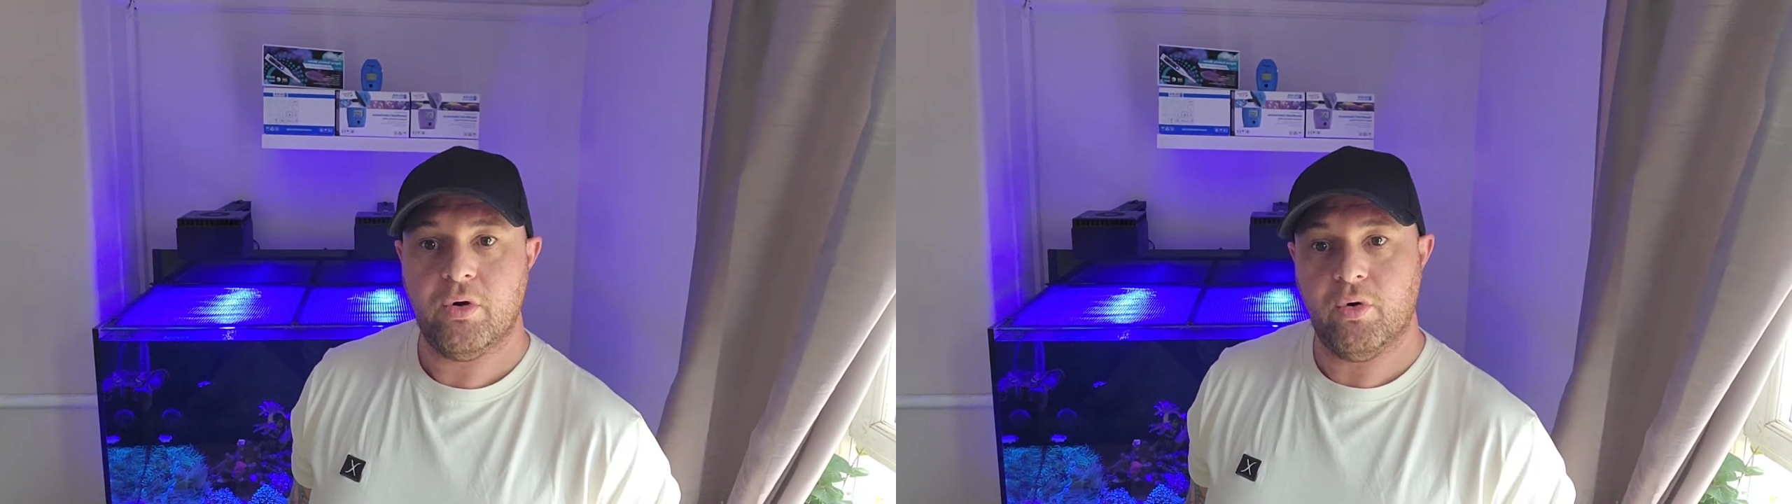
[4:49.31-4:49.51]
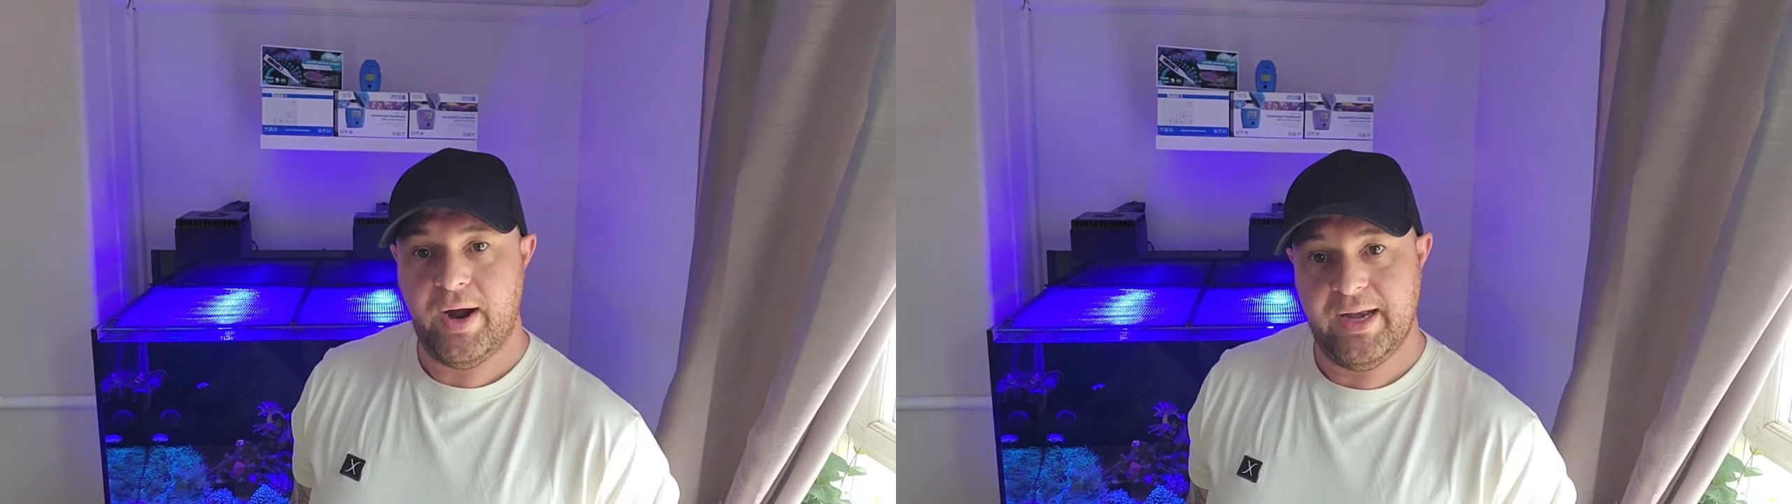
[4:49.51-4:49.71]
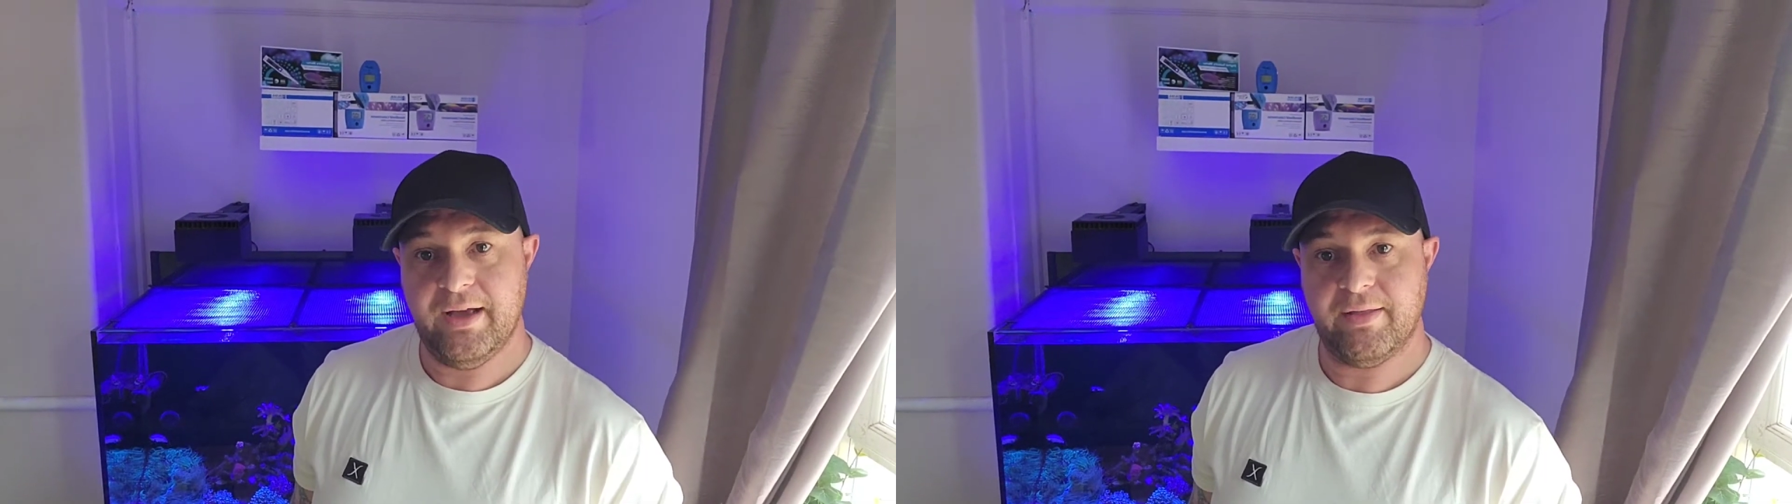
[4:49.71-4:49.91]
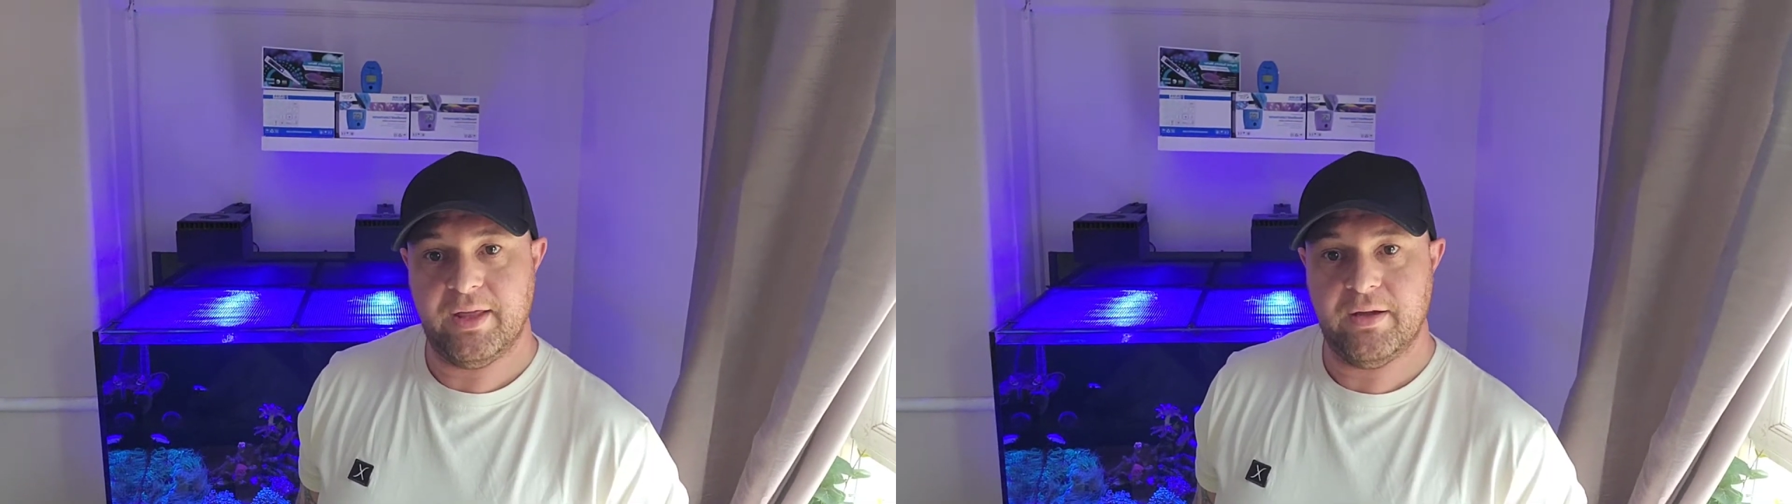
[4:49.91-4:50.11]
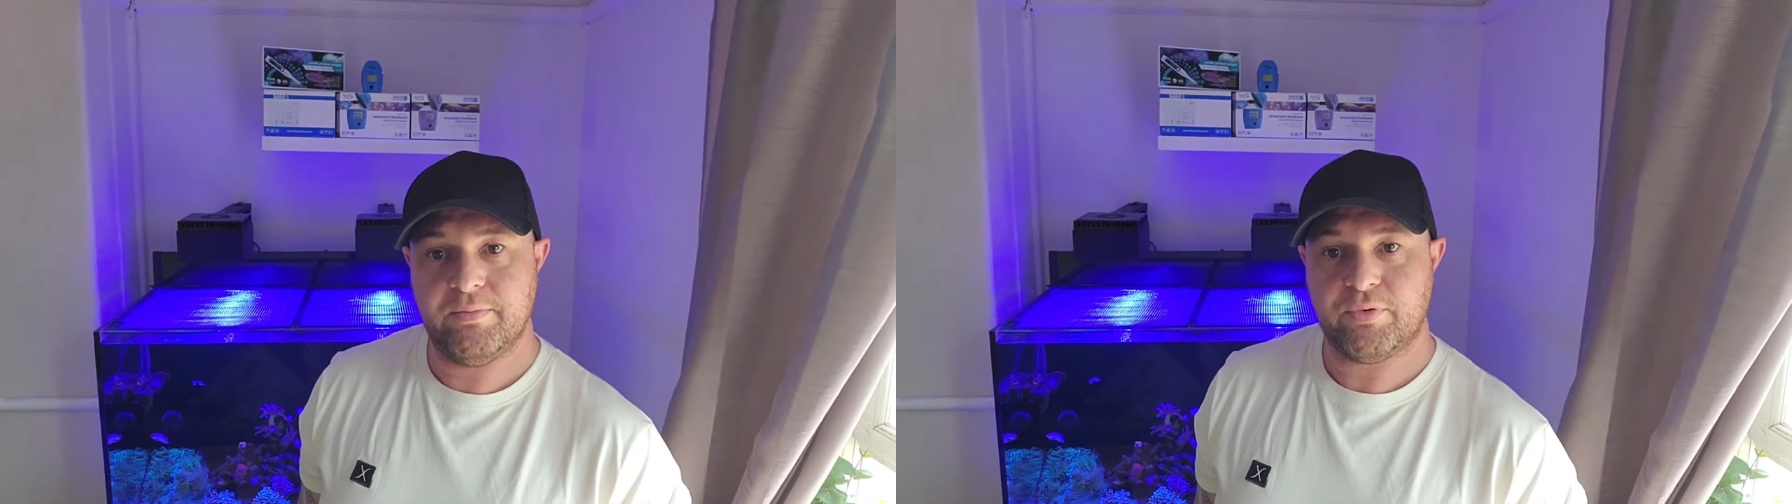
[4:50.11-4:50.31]
or any
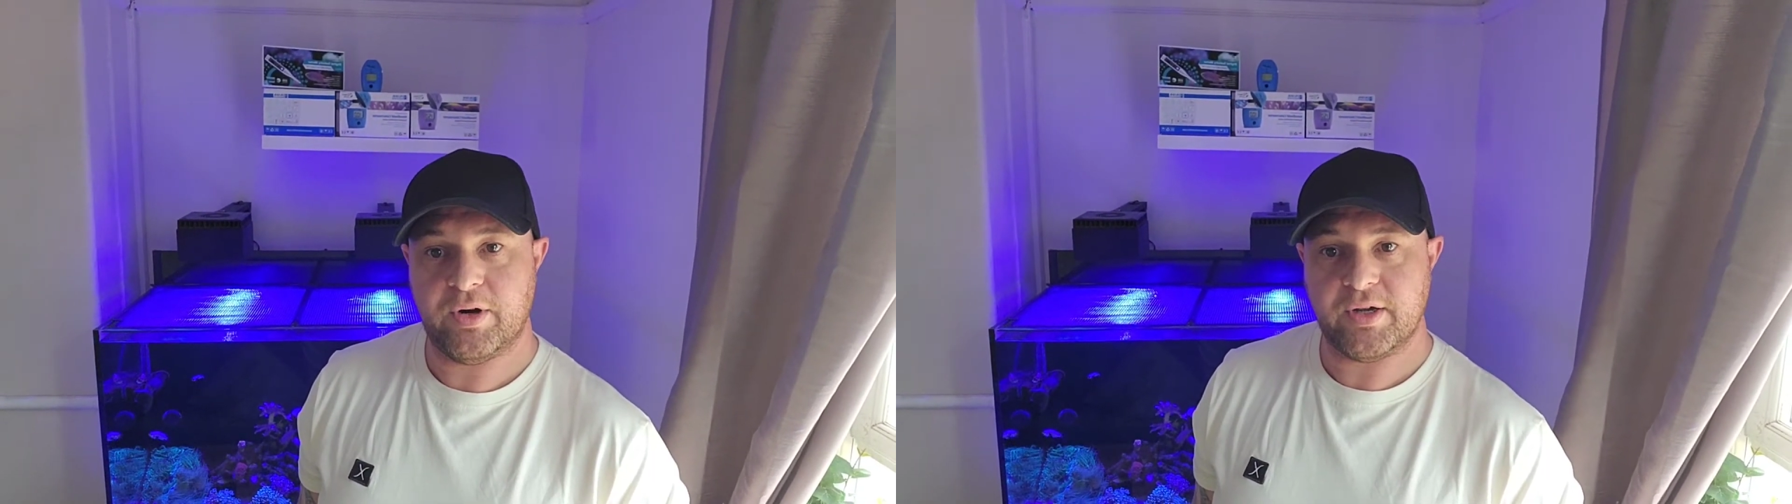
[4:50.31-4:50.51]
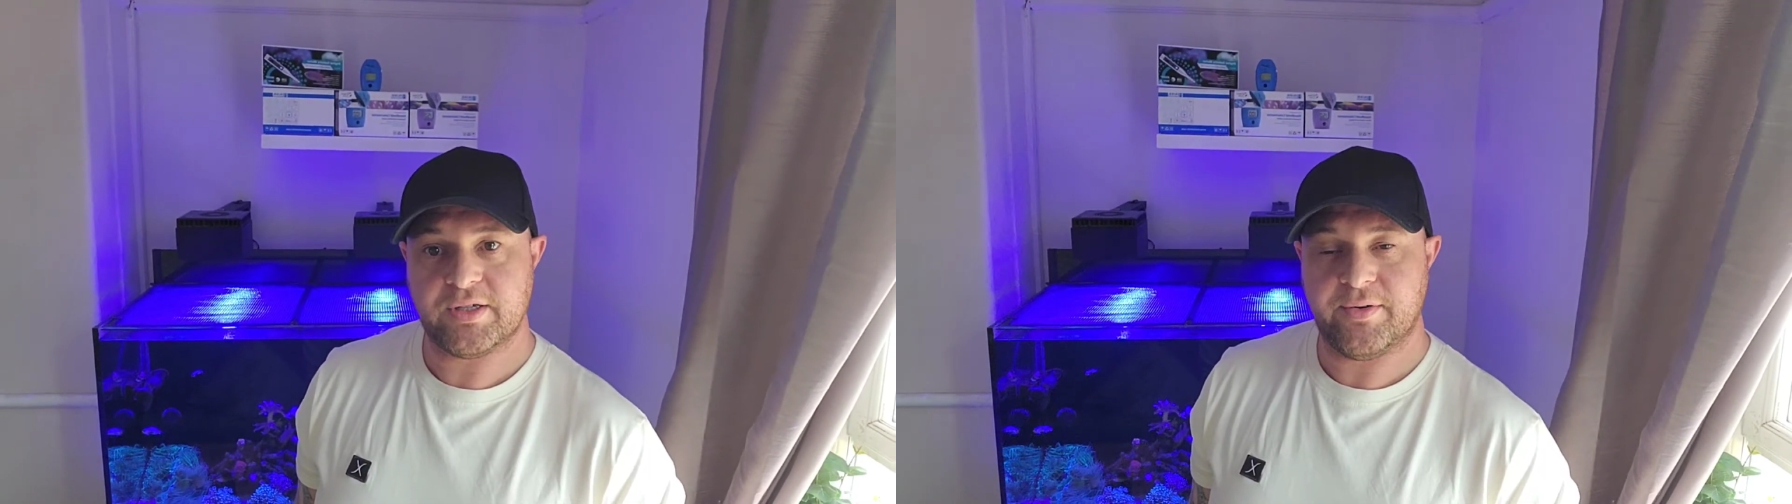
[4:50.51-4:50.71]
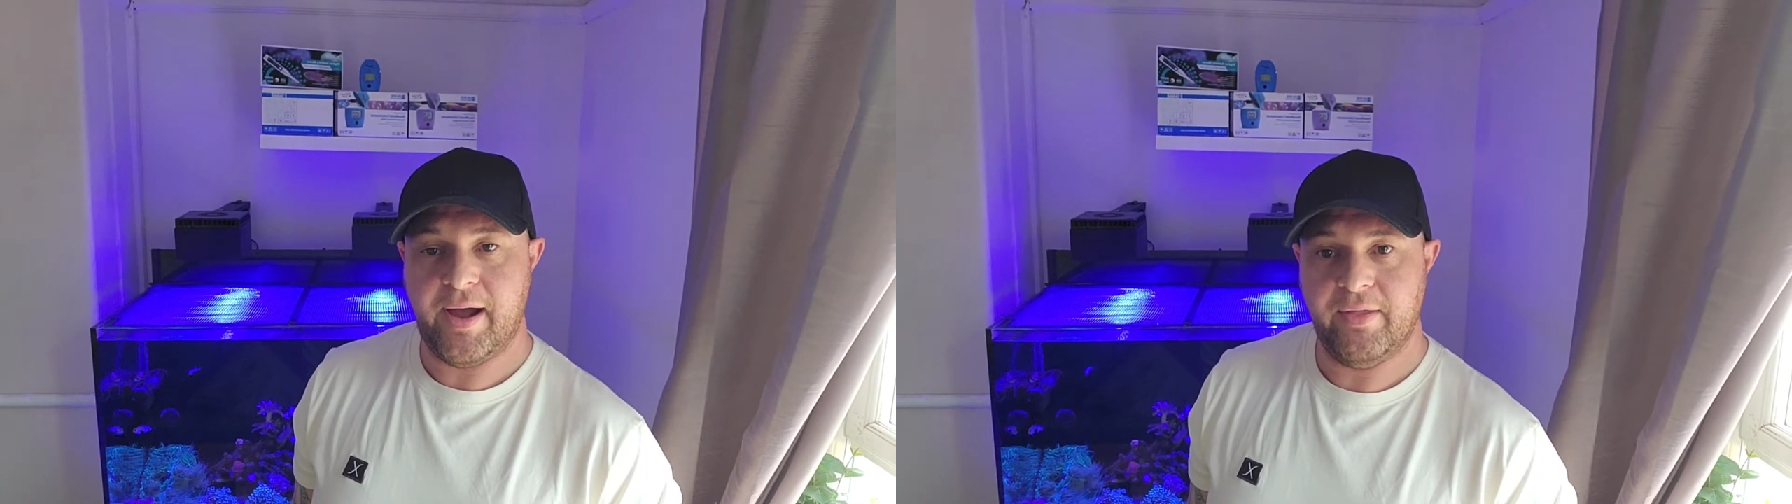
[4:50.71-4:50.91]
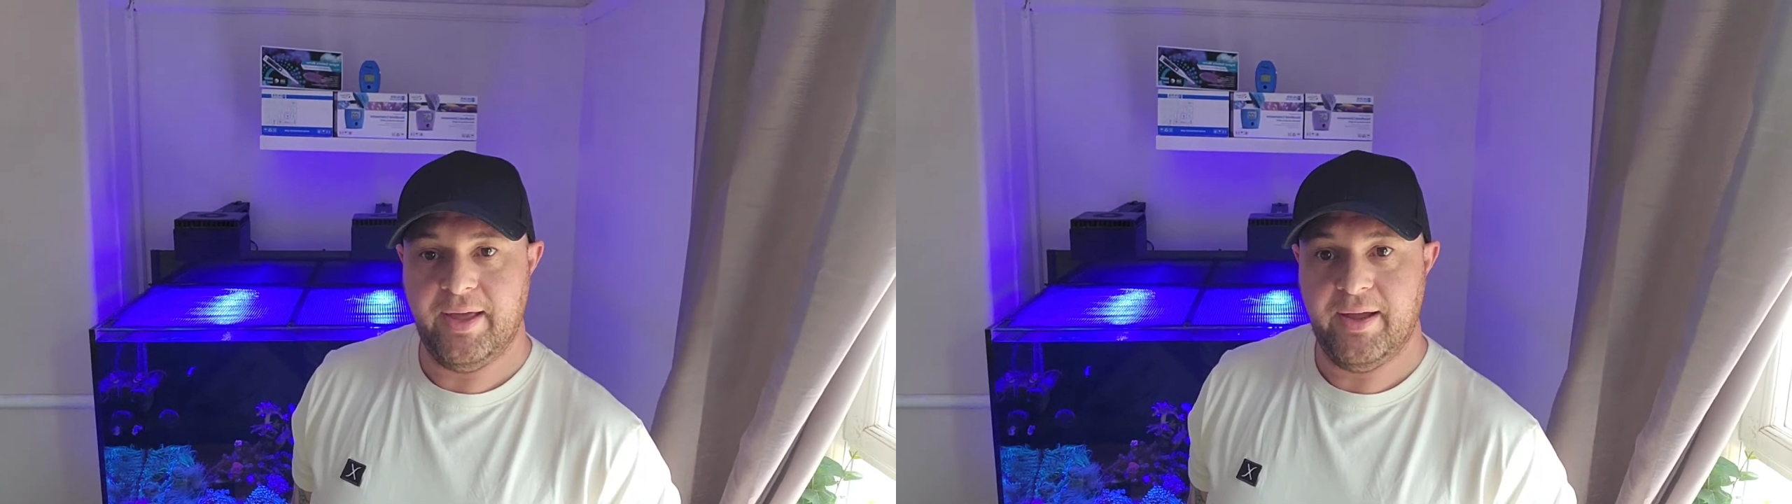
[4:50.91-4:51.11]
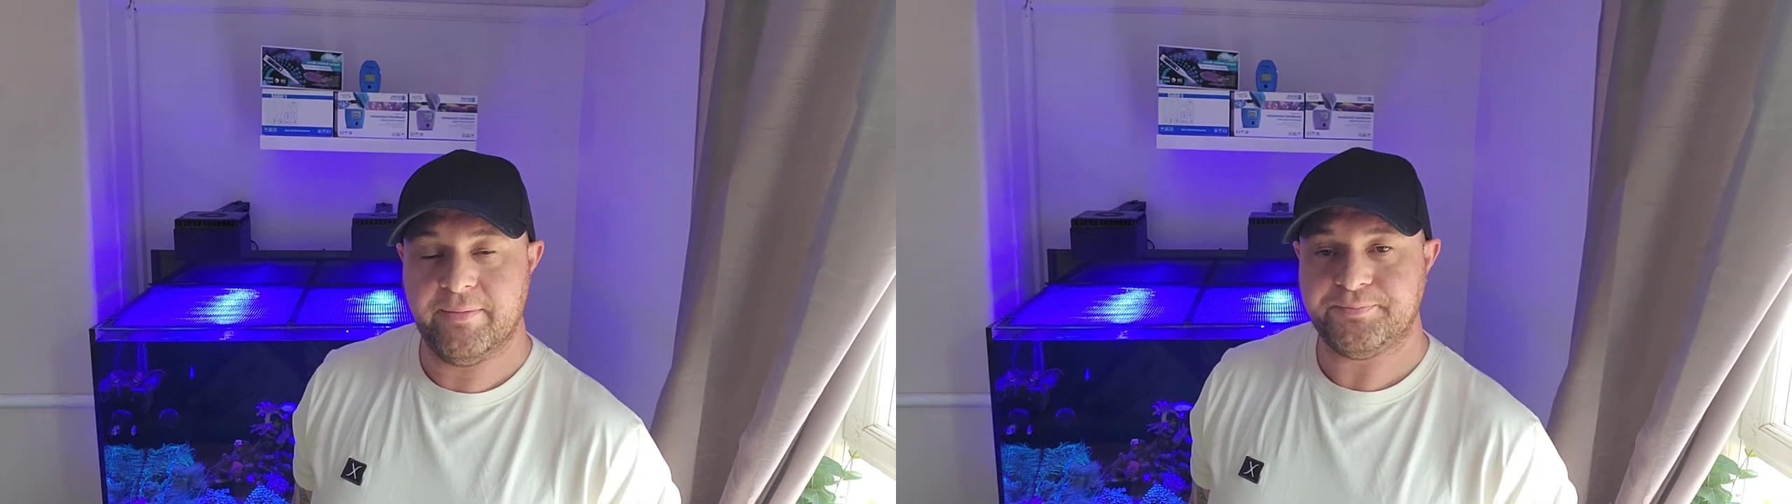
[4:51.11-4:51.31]
other products that are out there.